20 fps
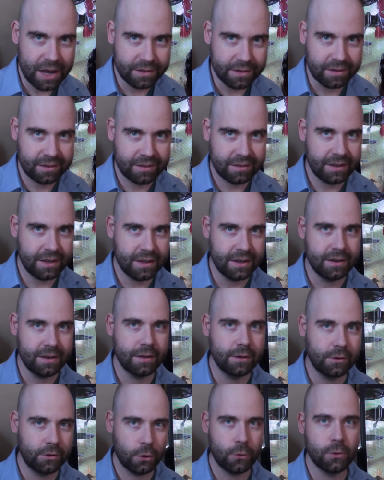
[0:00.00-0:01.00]
on the scene,
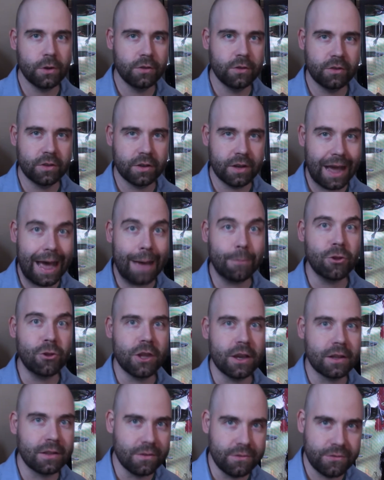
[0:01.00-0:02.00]
the toad is an
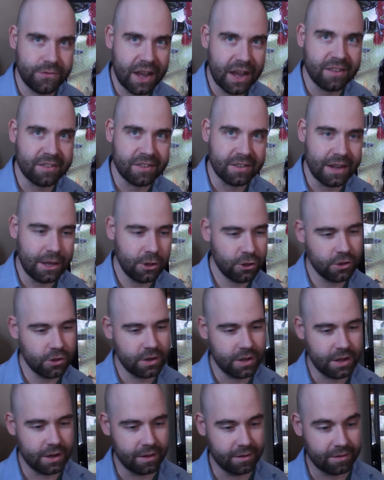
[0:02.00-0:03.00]
object of
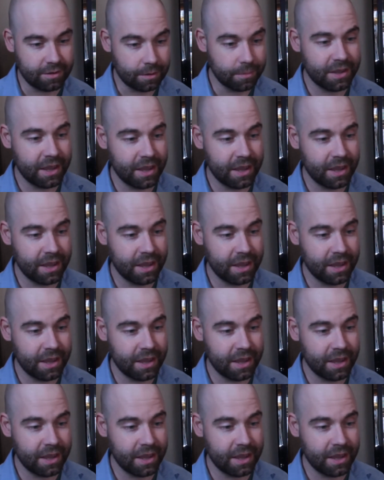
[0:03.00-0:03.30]
fascination and in some